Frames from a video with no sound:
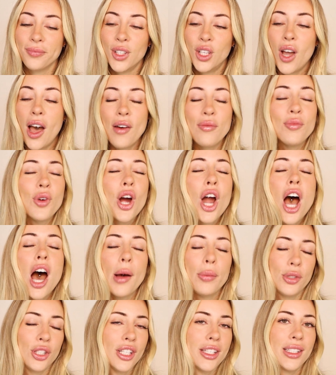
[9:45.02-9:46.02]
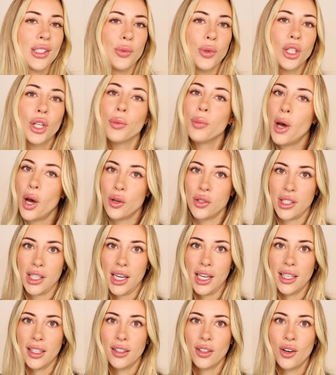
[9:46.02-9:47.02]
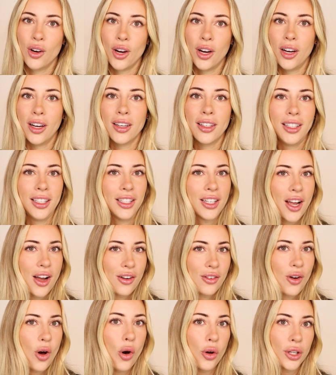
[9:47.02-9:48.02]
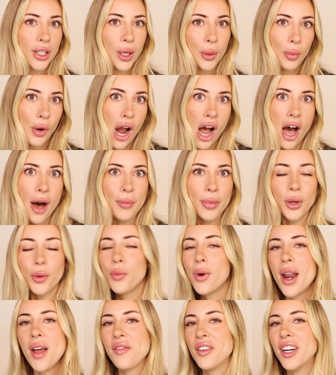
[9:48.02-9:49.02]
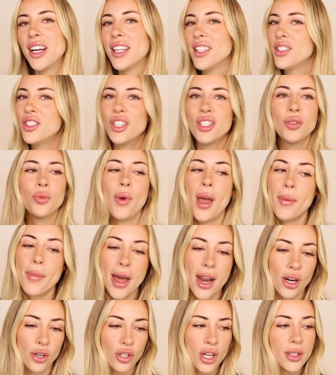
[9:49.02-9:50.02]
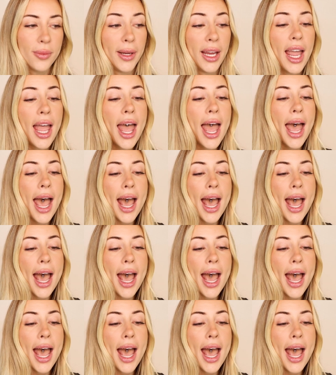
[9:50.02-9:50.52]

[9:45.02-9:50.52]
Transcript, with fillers: you have more options when you're posing or, you know, holding a prop or whatever. It's just way better, trust me.